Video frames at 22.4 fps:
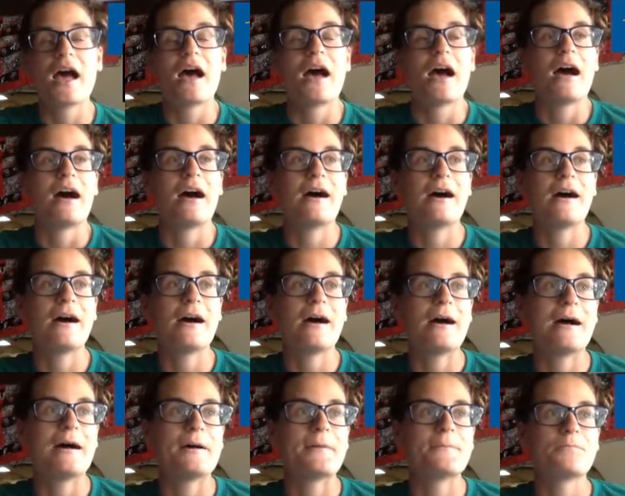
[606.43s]

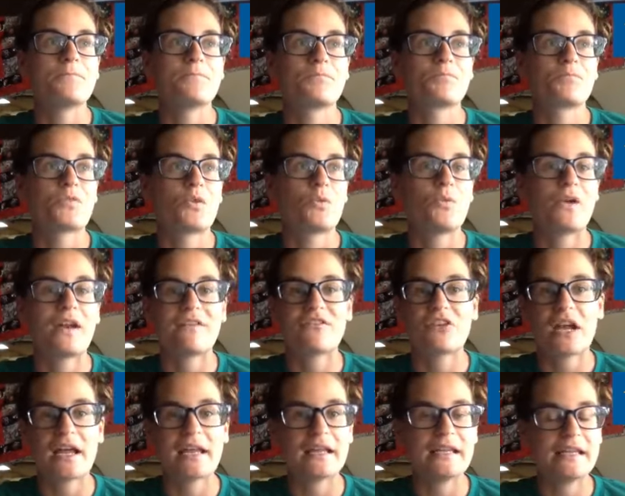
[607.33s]
Whenever
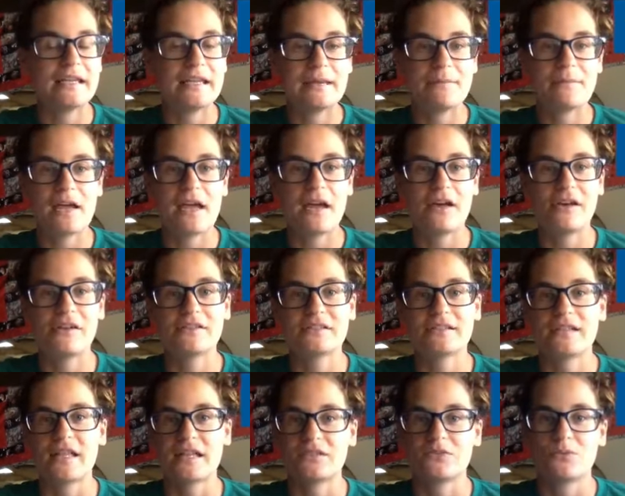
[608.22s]
I get emails,
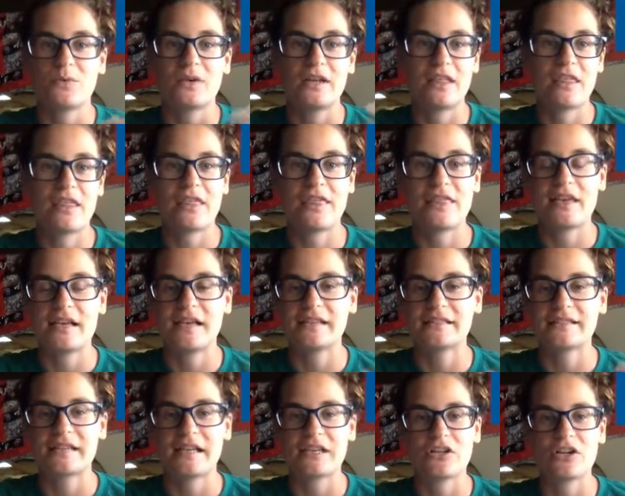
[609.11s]
that's one of the
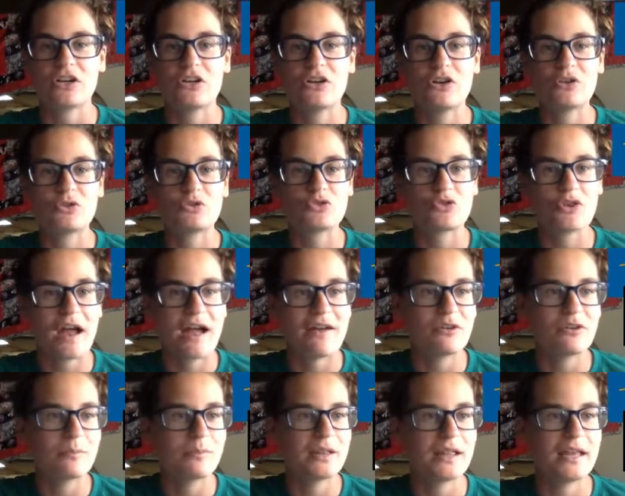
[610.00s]
things, like, oh,
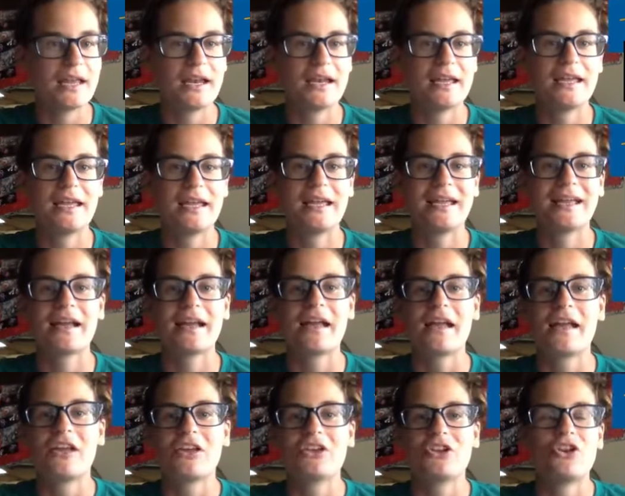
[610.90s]
travel planning.
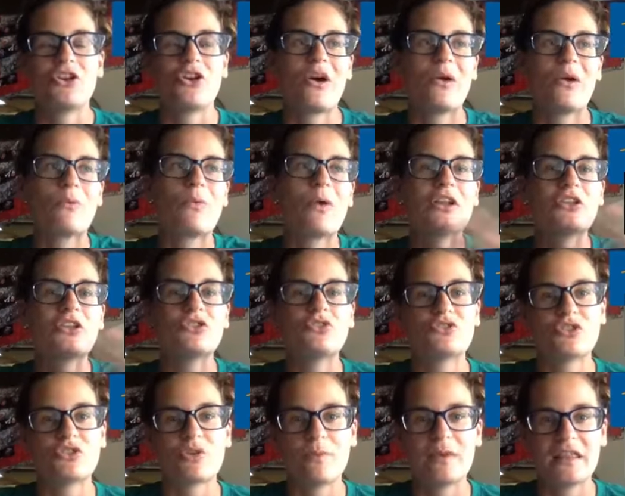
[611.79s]
You know, I want to do
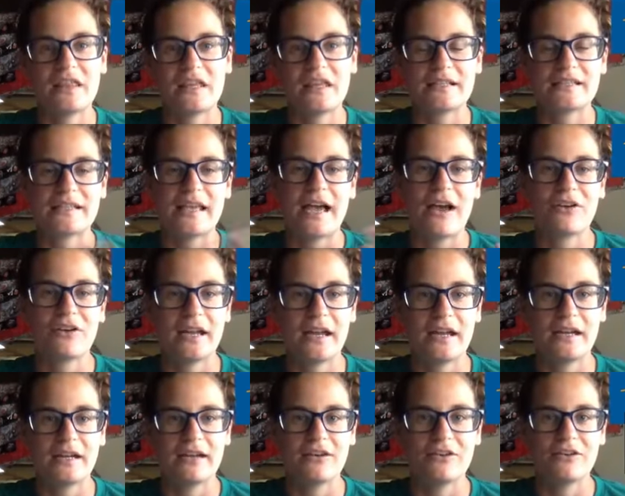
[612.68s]
so many things. How can I
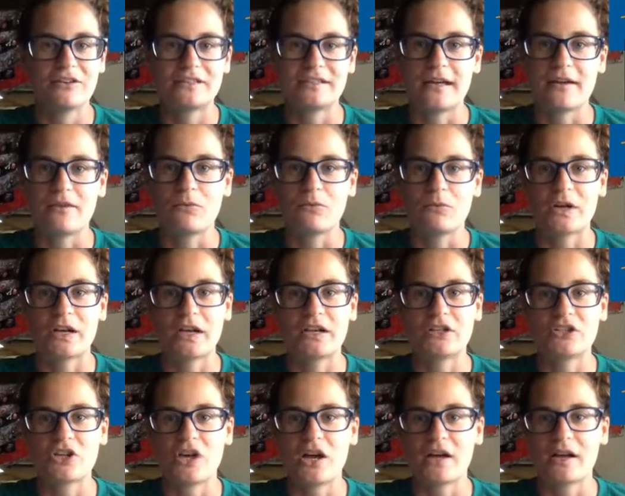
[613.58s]
narrow it down? We're going
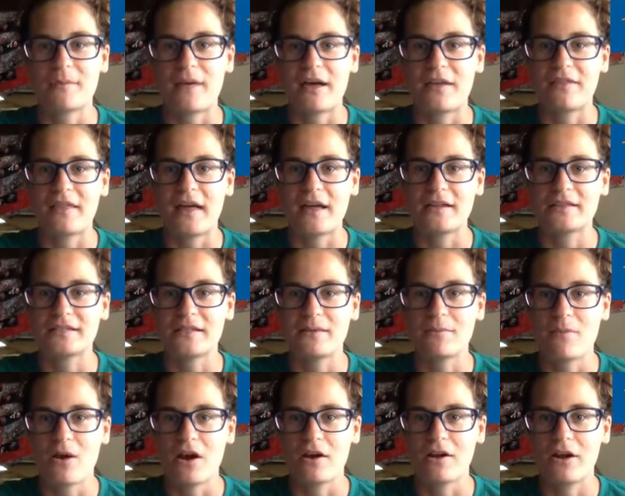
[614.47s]
to talk about that
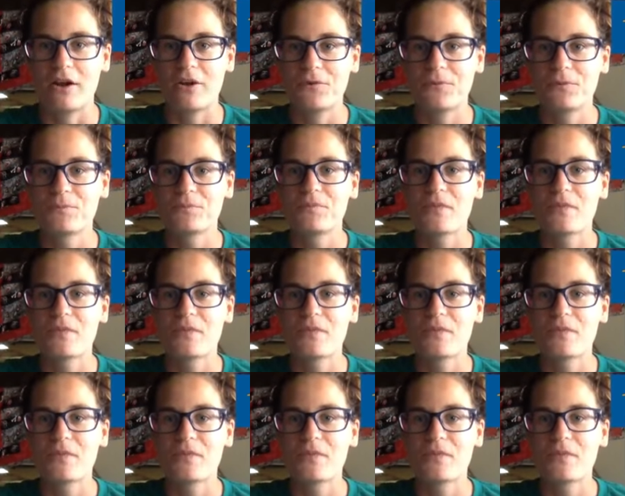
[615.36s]
tomorrow.